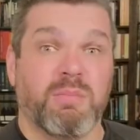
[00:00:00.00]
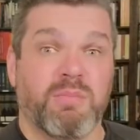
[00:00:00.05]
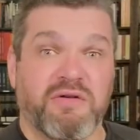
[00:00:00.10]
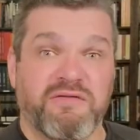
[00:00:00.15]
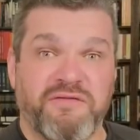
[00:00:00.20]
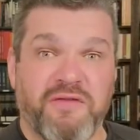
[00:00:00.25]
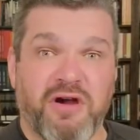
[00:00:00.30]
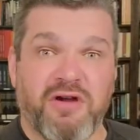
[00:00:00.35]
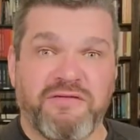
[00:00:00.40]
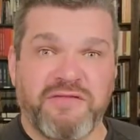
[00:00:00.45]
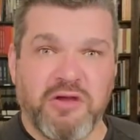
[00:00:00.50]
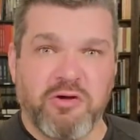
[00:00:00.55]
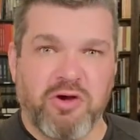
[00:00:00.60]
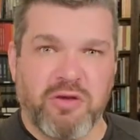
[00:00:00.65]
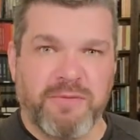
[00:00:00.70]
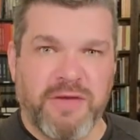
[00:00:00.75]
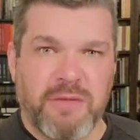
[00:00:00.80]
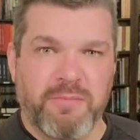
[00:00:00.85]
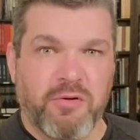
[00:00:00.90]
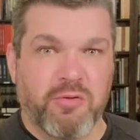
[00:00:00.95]
But far
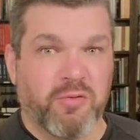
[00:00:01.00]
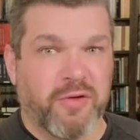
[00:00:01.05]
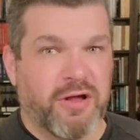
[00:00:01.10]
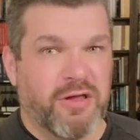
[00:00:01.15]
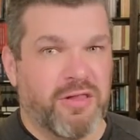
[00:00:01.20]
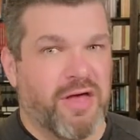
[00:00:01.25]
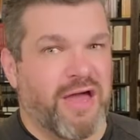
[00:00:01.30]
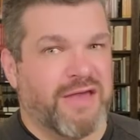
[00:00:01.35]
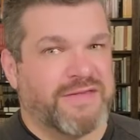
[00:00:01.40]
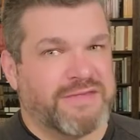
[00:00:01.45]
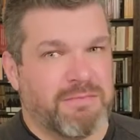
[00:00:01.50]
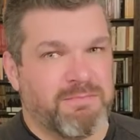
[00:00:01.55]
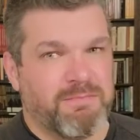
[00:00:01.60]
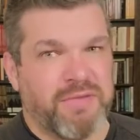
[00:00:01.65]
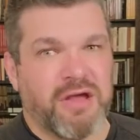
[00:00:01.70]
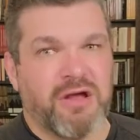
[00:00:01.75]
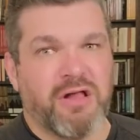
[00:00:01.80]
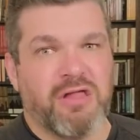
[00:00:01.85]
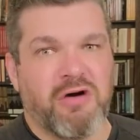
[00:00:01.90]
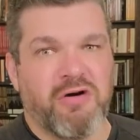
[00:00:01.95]
fewer people realize that
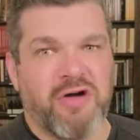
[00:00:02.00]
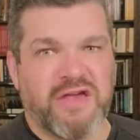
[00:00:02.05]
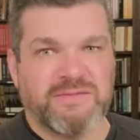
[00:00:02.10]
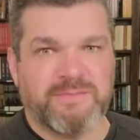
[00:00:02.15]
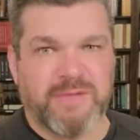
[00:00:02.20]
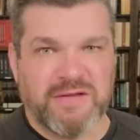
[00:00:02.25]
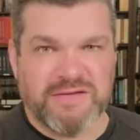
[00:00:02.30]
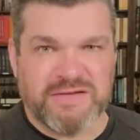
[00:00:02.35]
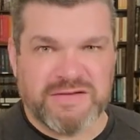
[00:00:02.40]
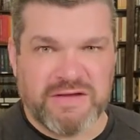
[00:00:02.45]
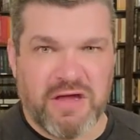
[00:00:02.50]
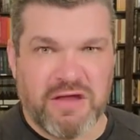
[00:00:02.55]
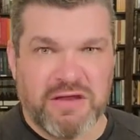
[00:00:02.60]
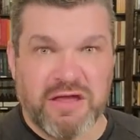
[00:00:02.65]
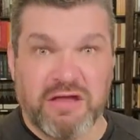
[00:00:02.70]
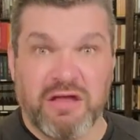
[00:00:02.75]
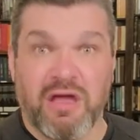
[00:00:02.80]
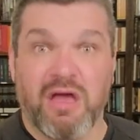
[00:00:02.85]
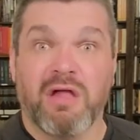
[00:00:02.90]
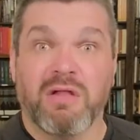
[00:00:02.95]
Bigelow has been
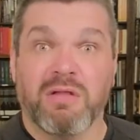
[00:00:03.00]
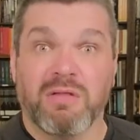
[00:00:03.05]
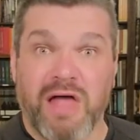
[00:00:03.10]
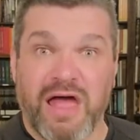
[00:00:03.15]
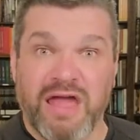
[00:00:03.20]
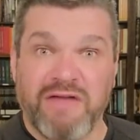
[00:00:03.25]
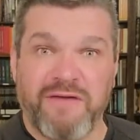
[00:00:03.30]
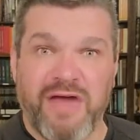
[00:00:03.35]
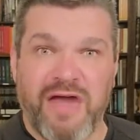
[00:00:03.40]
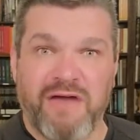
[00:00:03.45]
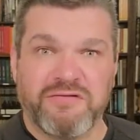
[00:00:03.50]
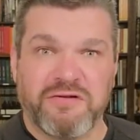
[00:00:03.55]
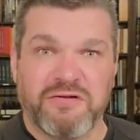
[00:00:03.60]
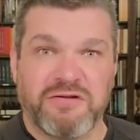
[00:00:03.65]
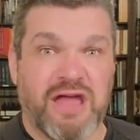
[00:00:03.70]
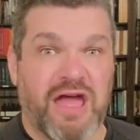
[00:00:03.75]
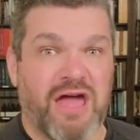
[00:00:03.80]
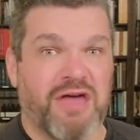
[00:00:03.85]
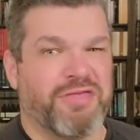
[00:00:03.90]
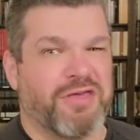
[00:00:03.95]
studying life after
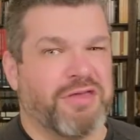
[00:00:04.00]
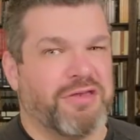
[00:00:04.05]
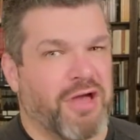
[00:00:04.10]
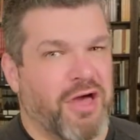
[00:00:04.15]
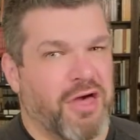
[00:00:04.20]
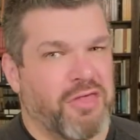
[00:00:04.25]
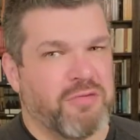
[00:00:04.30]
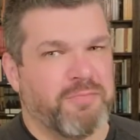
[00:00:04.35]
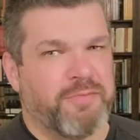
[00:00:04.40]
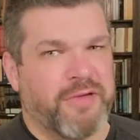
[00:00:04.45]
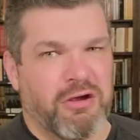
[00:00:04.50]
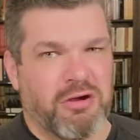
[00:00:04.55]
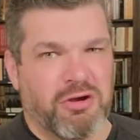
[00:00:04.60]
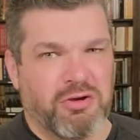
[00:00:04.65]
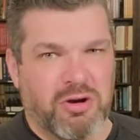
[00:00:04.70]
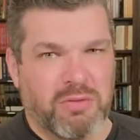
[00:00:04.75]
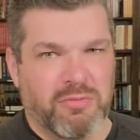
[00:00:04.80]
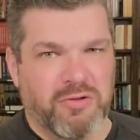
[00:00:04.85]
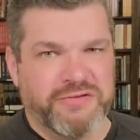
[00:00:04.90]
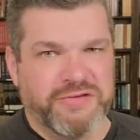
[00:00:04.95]
death and other
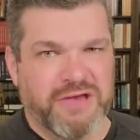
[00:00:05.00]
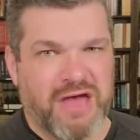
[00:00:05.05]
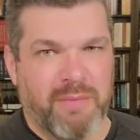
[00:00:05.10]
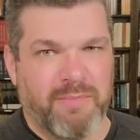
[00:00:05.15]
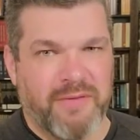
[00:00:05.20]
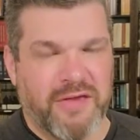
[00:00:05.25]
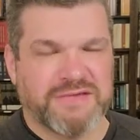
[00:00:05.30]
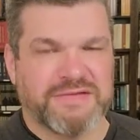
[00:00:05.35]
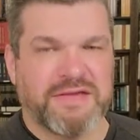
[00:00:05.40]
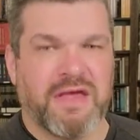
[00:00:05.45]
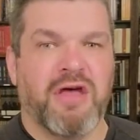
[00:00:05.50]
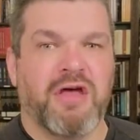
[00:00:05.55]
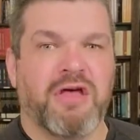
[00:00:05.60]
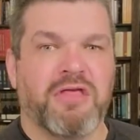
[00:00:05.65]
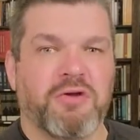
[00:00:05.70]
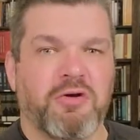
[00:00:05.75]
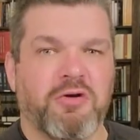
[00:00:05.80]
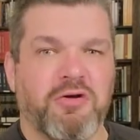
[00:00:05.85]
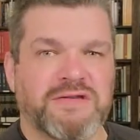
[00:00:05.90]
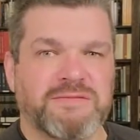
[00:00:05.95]
paranormal topics
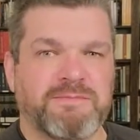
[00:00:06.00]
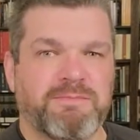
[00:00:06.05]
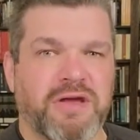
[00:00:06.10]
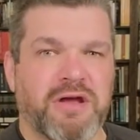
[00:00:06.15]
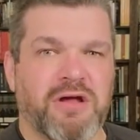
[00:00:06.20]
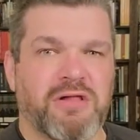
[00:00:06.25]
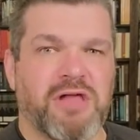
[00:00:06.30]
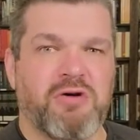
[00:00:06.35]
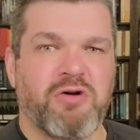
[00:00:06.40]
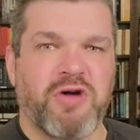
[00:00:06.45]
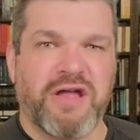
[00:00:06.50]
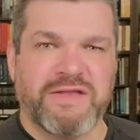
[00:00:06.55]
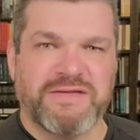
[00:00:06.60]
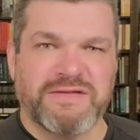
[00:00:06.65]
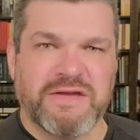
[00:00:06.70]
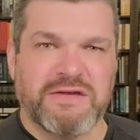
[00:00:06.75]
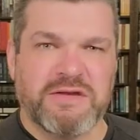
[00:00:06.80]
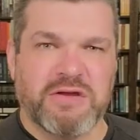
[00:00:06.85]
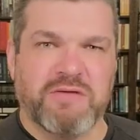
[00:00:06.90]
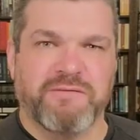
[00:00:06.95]
through his Bigelow
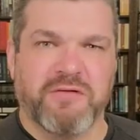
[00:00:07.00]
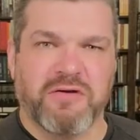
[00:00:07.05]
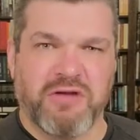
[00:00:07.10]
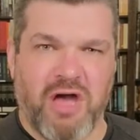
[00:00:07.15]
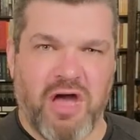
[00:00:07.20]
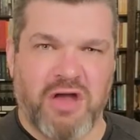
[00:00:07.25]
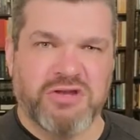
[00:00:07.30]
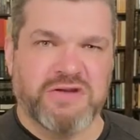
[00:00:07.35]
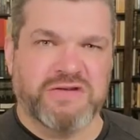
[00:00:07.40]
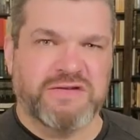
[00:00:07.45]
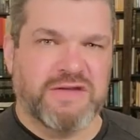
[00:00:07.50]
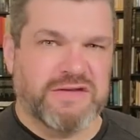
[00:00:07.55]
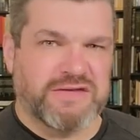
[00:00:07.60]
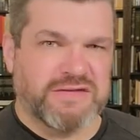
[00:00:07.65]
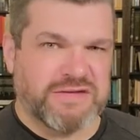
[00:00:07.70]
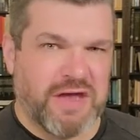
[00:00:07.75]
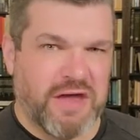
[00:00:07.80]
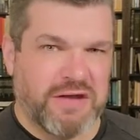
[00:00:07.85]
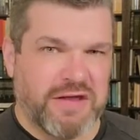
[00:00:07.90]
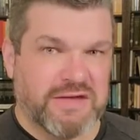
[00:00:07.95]
Institute for Consciousness
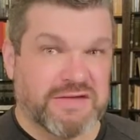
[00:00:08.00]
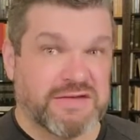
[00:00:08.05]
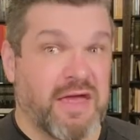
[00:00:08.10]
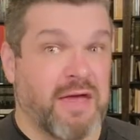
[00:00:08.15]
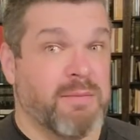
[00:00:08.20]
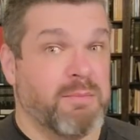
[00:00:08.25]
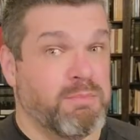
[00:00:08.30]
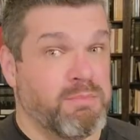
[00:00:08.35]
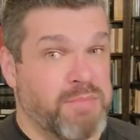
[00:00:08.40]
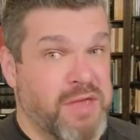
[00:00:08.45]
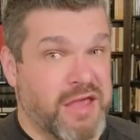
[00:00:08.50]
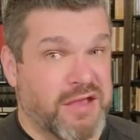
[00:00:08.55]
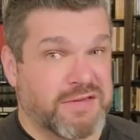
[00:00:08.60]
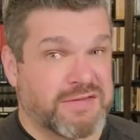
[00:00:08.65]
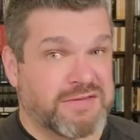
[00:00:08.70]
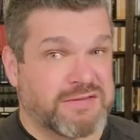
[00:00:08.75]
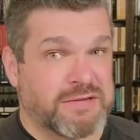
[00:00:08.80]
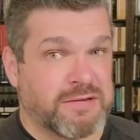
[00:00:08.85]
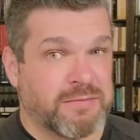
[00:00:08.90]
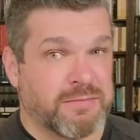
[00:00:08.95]
Studies,
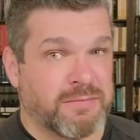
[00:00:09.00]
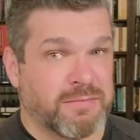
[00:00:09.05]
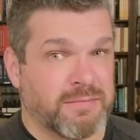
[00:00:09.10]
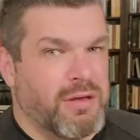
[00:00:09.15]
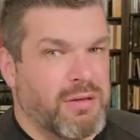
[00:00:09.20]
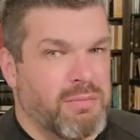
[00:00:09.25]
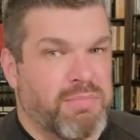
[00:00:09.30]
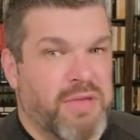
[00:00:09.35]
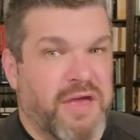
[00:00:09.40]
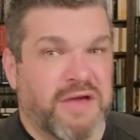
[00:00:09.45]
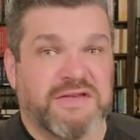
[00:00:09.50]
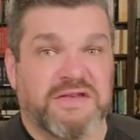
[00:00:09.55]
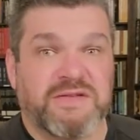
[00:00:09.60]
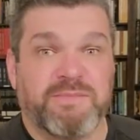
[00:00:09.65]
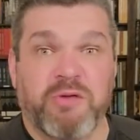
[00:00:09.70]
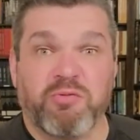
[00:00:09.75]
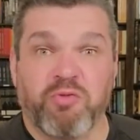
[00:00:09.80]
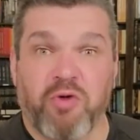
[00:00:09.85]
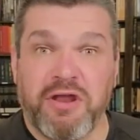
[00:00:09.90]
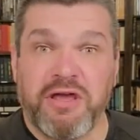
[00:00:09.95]
BICS. BICS has
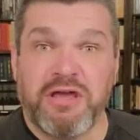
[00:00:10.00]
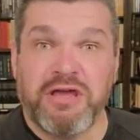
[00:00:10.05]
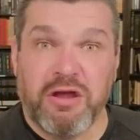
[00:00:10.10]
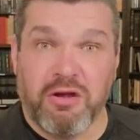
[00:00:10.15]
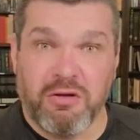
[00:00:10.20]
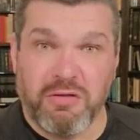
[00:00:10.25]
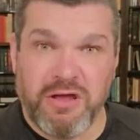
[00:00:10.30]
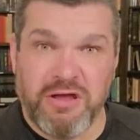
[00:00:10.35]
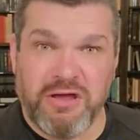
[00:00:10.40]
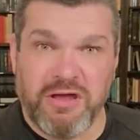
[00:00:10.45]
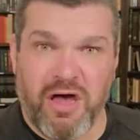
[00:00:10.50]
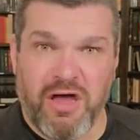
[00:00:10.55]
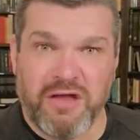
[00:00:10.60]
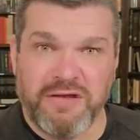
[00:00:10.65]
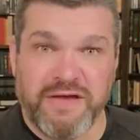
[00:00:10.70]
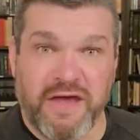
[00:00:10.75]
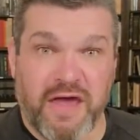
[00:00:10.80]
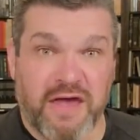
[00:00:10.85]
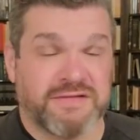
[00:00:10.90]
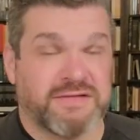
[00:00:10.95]
been running yearly
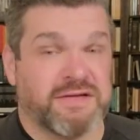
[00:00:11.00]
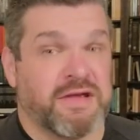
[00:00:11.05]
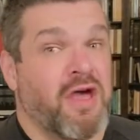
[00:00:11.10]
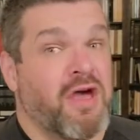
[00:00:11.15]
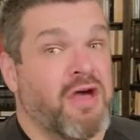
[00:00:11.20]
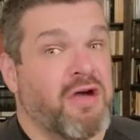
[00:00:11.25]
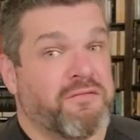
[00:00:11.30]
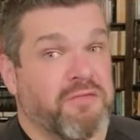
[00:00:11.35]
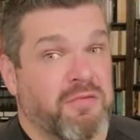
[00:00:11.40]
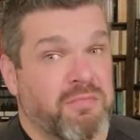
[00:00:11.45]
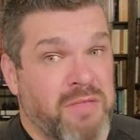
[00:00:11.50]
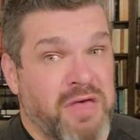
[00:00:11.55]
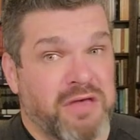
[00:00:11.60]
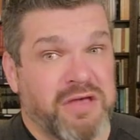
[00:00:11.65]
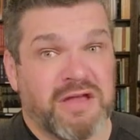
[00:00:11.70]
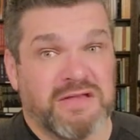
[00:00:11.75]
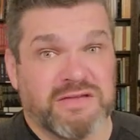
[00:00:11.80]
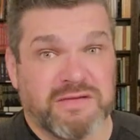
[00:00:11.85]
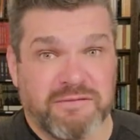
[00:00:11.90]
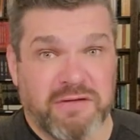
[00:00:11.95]
contests for
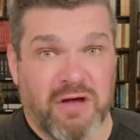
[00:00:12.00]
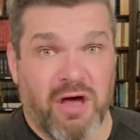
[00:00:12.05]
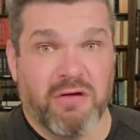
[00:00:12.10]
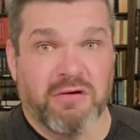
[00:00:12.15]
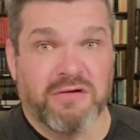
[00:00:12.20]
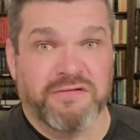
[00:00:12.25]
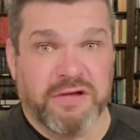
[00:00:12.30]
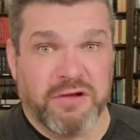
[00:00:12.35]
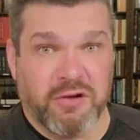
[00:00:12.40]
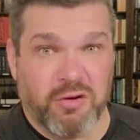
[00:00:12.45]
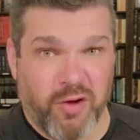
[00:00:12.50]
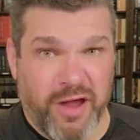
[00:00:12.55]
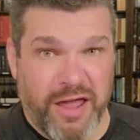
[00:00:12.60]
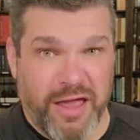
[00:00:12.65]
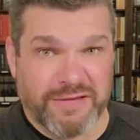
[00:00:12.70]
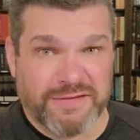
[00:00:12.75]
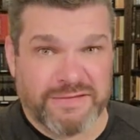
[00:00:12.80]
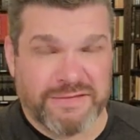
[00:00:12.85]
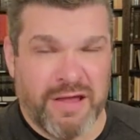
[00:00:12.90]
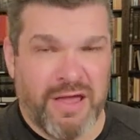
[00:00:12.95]
millions of dollars in
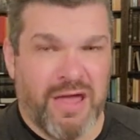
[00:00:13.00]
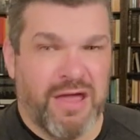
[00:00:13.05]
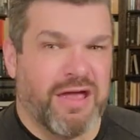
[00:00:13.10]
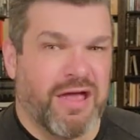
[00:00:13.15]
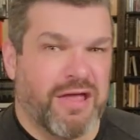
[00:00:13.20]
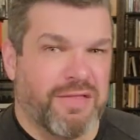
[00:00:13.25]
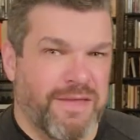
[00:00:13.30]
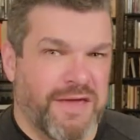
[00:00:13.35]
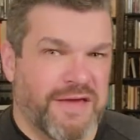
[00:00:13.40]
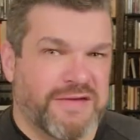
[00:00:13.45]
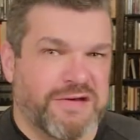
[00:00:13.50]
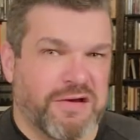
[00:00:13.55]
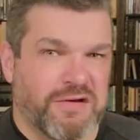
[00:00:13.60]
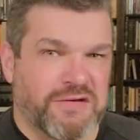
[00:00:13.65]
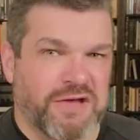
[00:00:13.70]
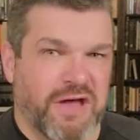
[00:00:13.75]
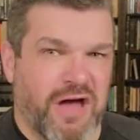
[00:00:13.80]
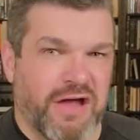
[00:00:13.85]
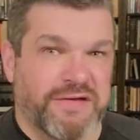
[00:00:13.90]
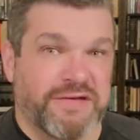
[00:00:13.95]
grants, and this
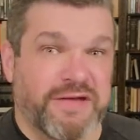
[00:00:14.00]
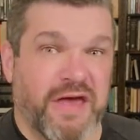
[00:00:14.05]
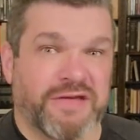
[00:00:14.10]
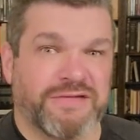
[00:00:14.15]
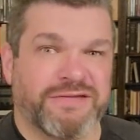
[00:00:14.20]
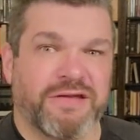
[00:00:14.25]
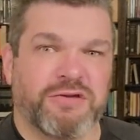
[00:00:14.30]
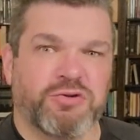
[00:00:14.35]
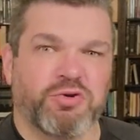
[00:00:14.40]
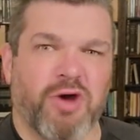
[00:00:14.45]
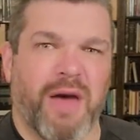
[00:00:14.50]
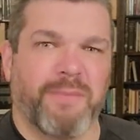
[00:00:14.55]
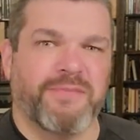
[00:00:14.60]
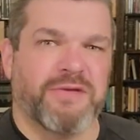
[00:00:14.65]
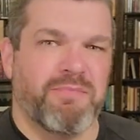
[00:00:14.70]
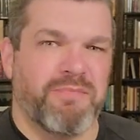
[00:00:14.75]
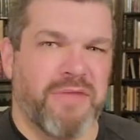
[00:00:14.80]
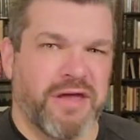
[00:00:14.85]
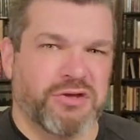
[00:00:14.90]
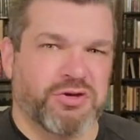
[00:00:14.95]
year's contest
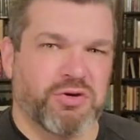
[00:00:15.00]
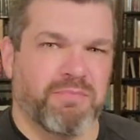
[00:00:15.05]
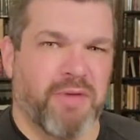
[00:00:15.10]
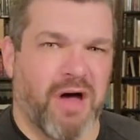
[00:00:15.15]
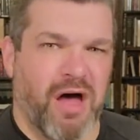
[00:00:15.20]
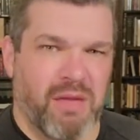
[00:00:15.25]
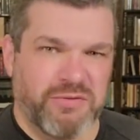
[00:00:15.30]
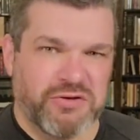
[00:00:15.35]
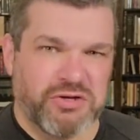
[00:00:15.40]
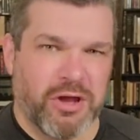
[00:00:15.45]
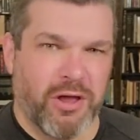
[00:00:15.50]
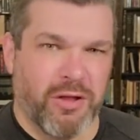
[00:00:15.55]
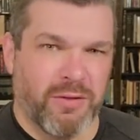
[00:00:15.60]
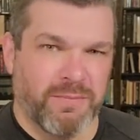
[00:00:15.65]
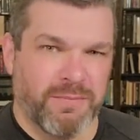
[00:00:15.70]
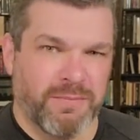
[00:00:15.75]
drops a major bombshell.